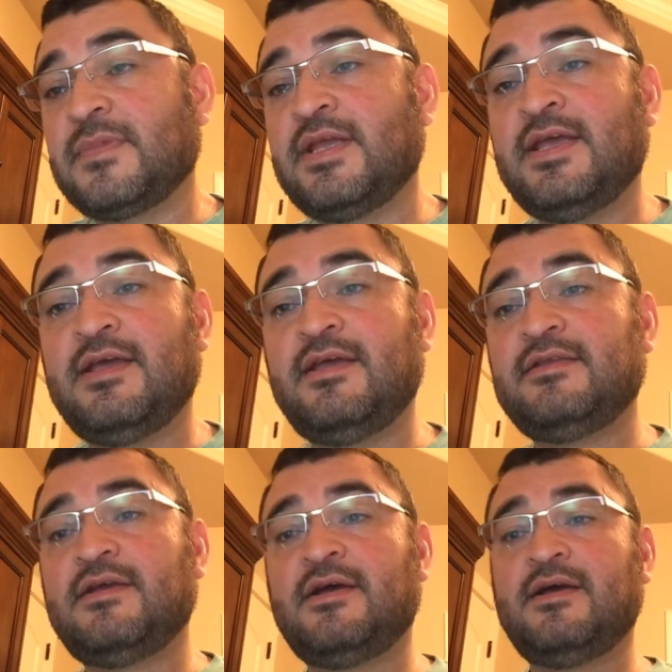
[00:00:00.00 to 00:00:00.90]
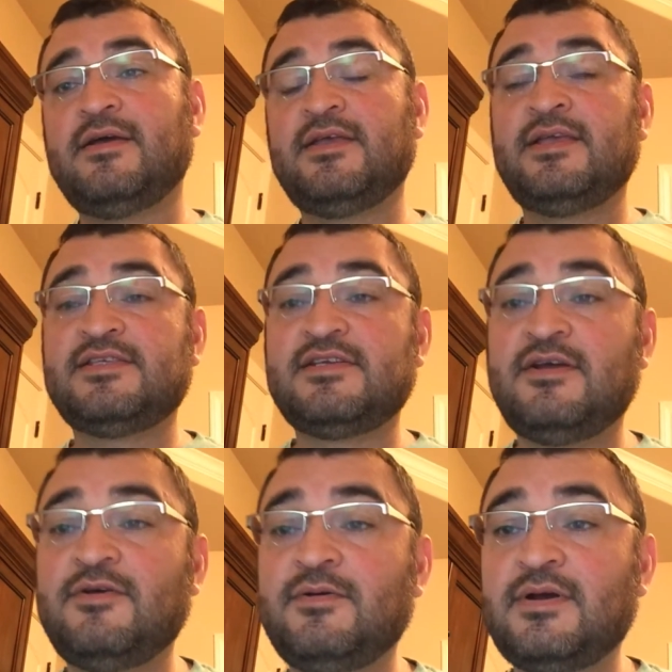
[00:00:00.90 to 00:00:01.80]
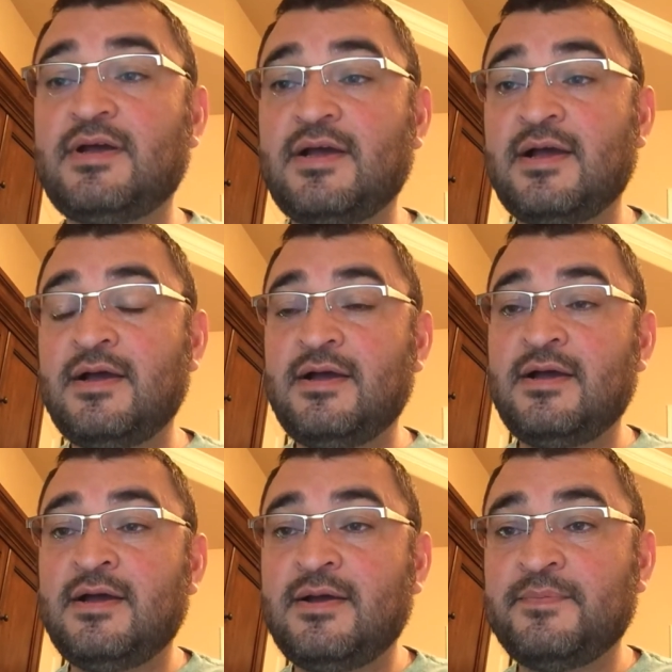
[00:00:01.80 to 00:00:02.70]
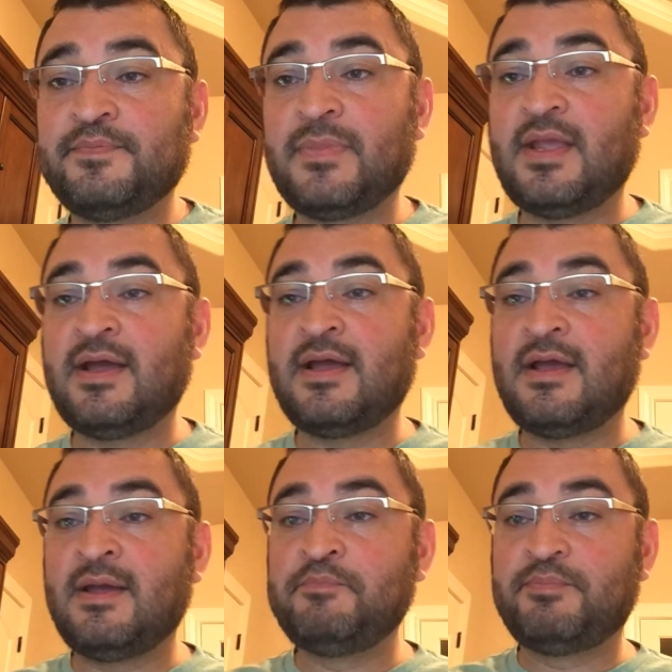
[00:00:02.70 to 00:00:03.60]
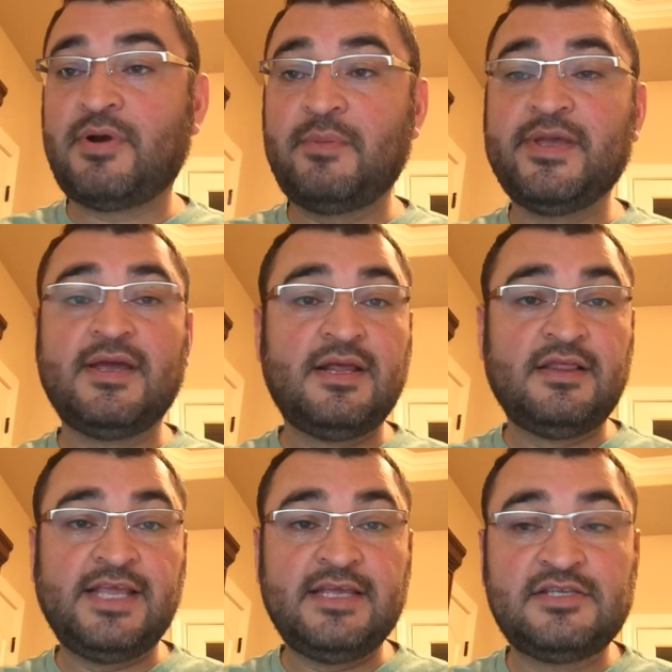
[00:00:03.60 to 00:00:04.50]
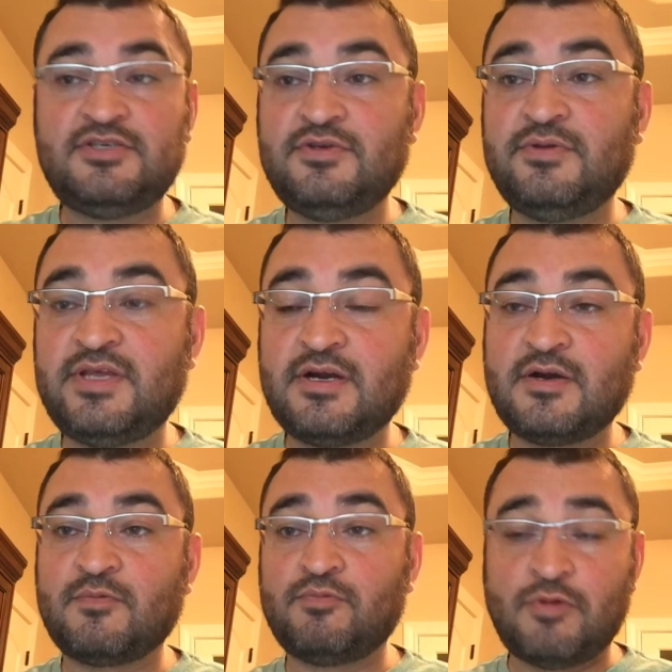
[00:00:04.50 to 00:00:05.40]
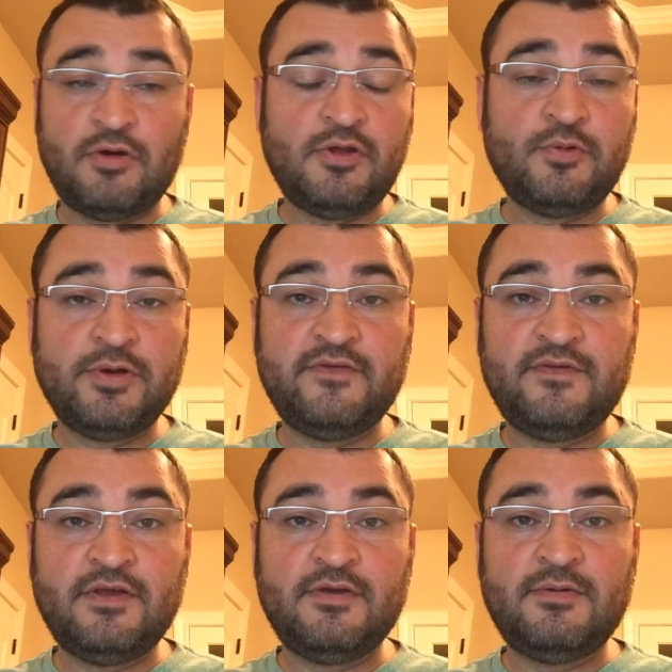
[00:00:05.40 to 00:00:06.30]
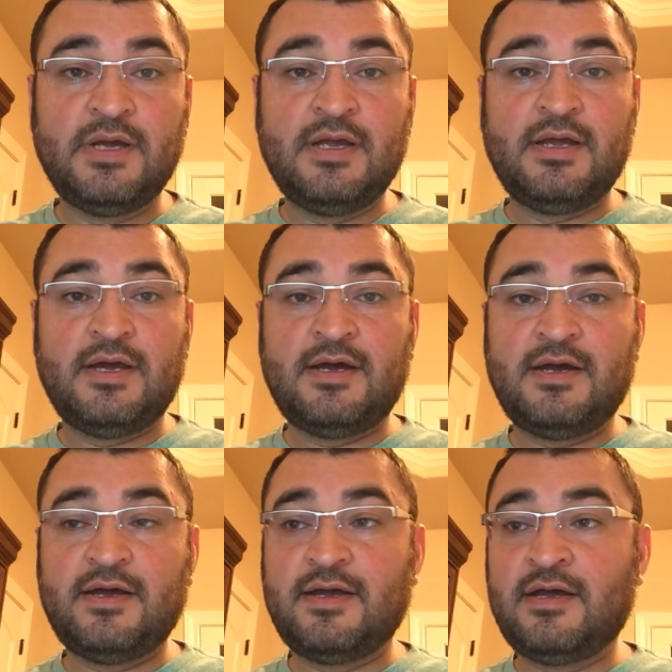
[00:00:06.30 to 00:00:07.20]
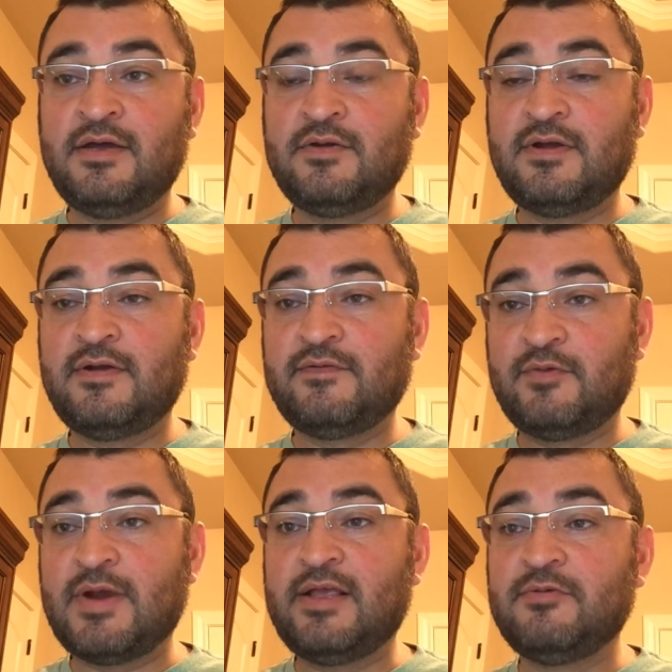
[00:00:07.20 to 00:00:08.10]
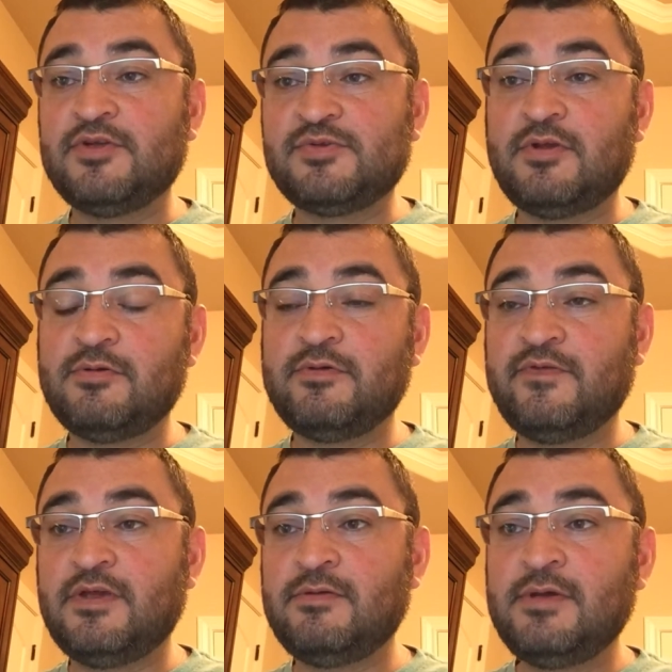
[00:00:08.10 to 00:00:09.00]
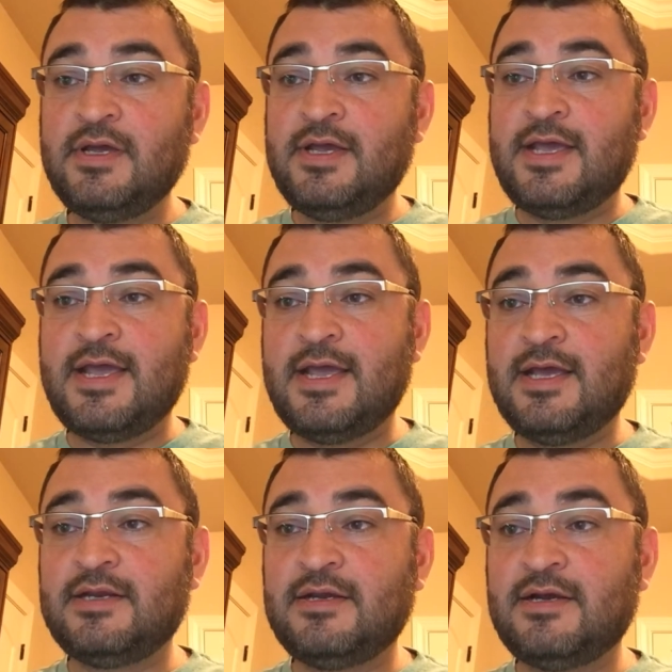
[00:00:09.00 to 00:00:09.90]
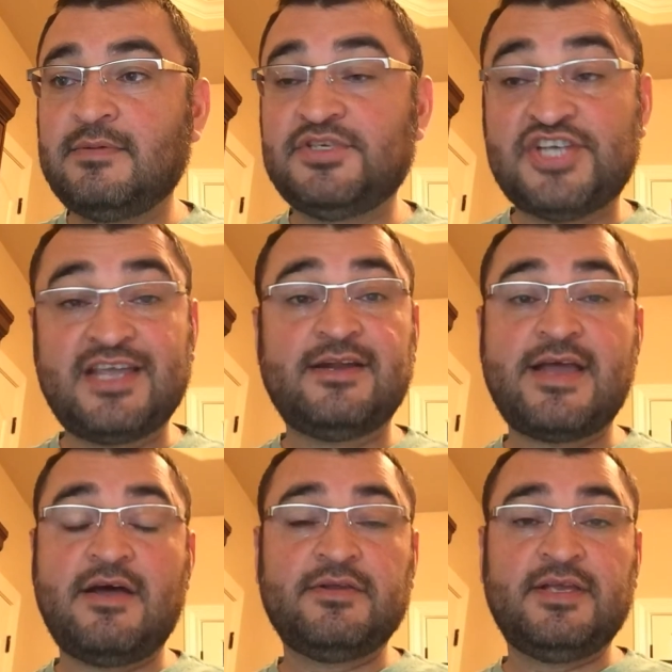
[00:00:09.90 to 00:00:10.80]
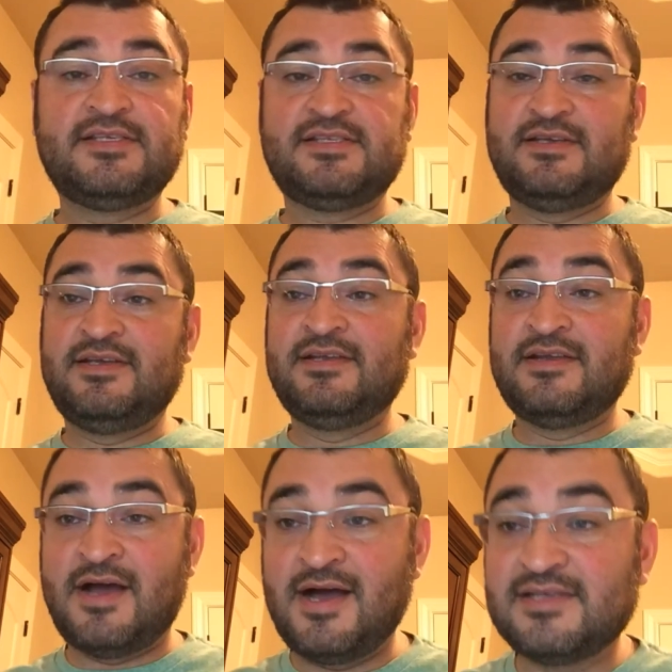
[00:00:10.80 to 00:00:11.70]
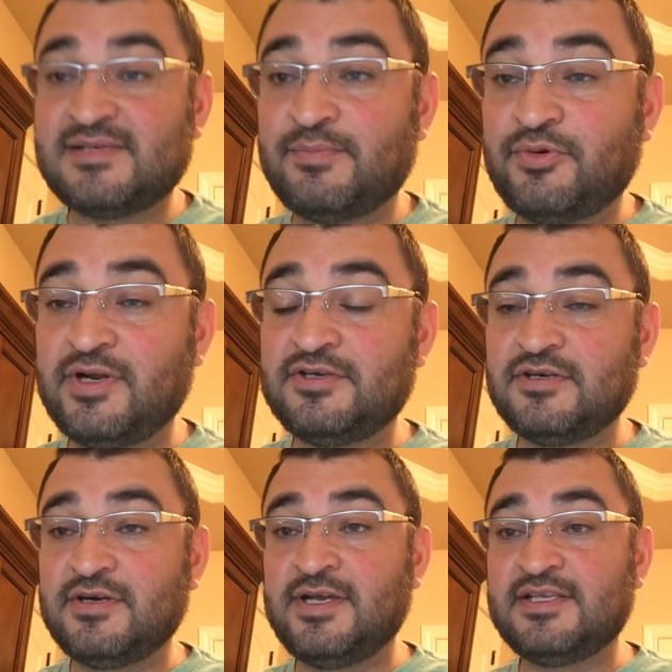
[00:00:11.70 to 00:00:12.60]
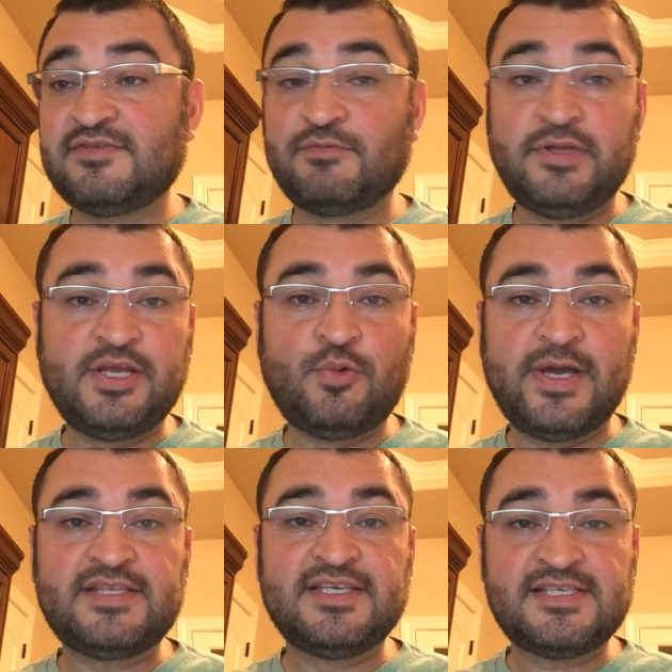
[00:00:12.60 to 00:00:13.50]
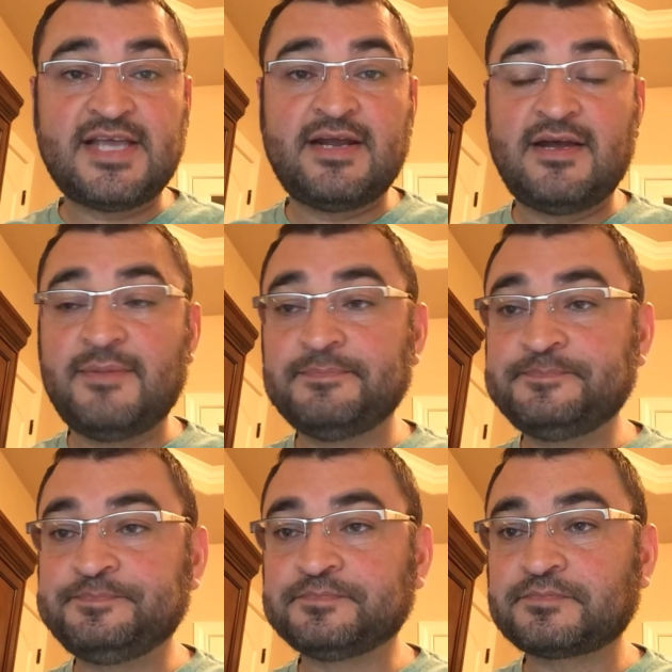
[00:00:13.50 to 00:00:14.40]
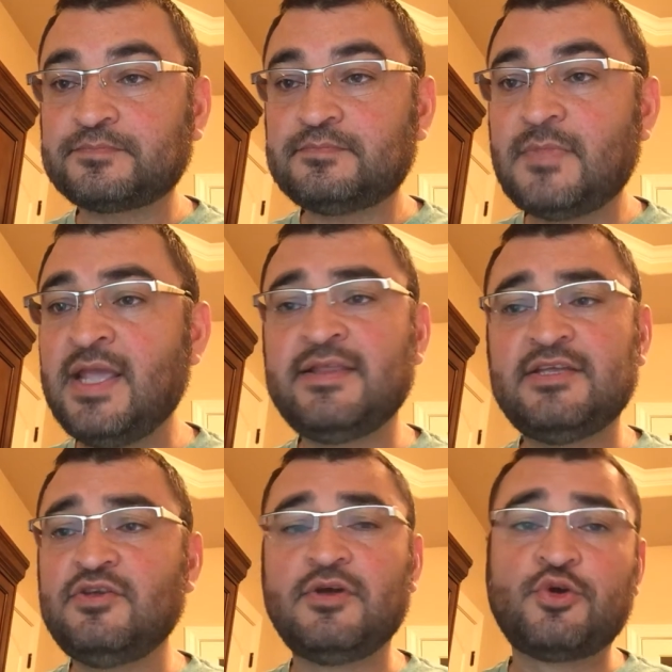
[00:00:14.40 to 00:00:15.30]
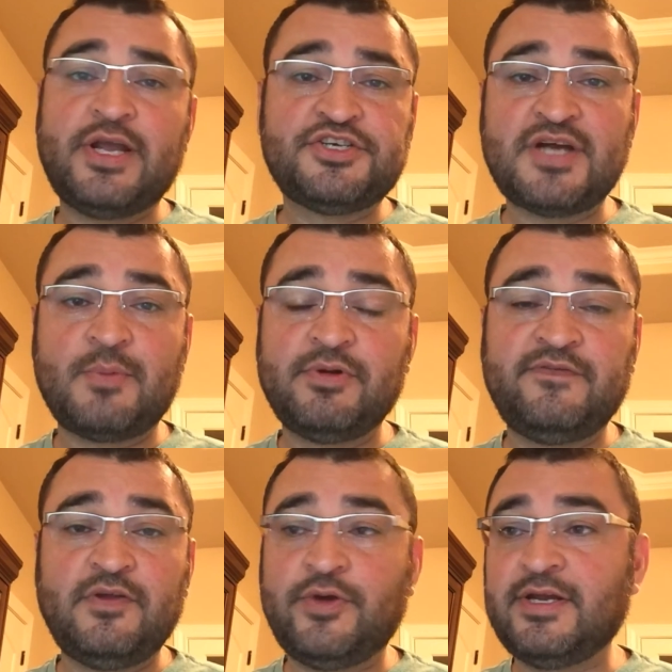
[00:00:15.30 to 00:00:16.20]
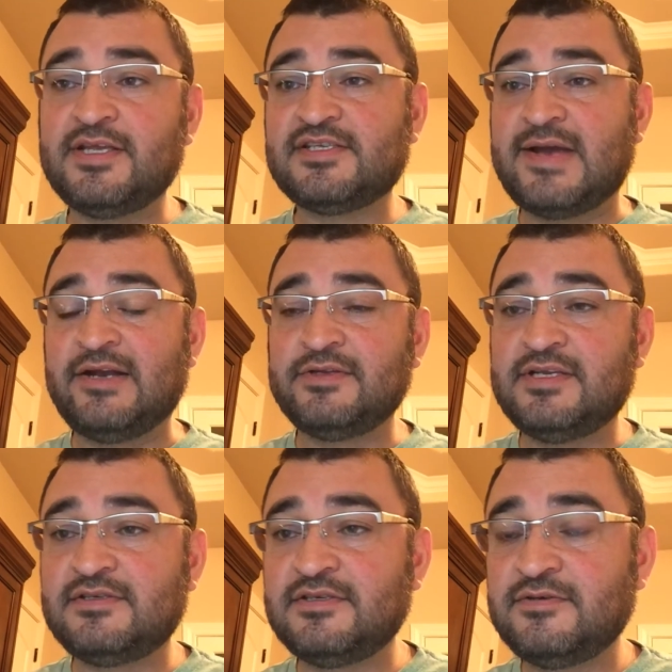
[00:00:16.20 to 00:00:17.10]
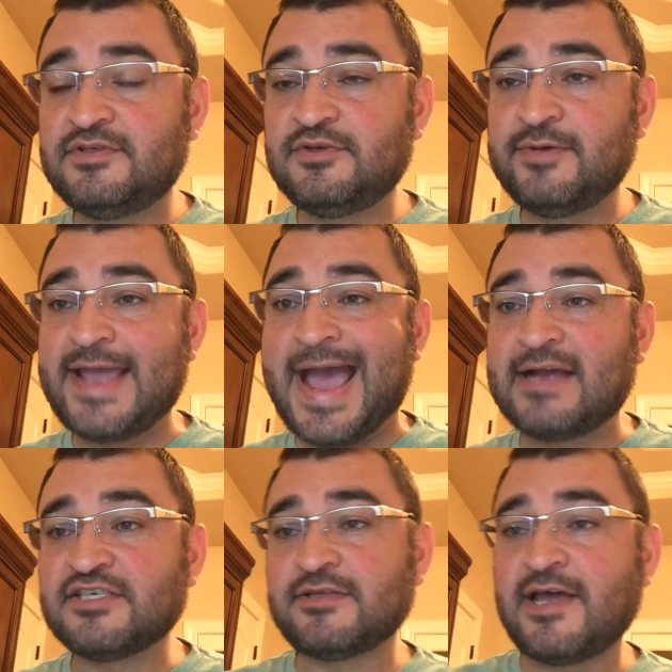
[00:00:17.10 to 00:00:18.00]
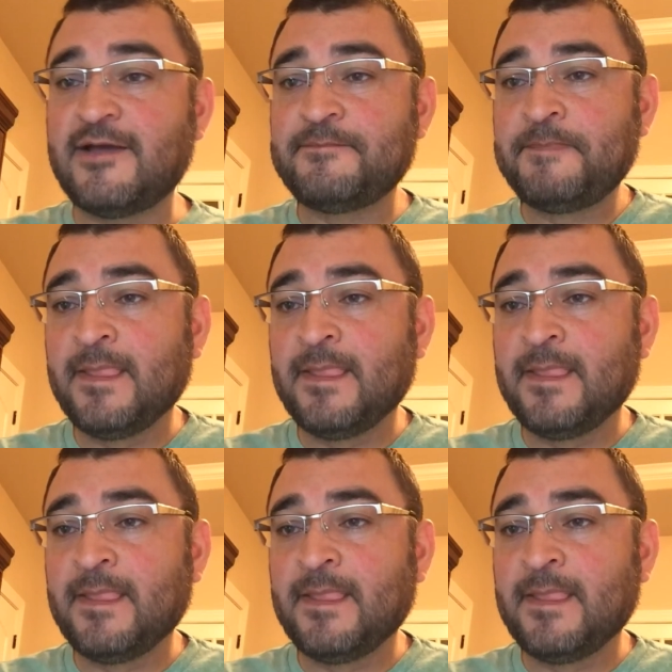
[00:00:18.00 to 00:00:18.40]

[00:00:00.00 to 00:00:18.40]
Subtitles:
and so I'm probably going to link to their Rollo review, on the Rally Roots Rollo review, and check it out. It's an awesome printer. It's really quick to set up, and they do a great job reviewing it, so I don't need to rehash that.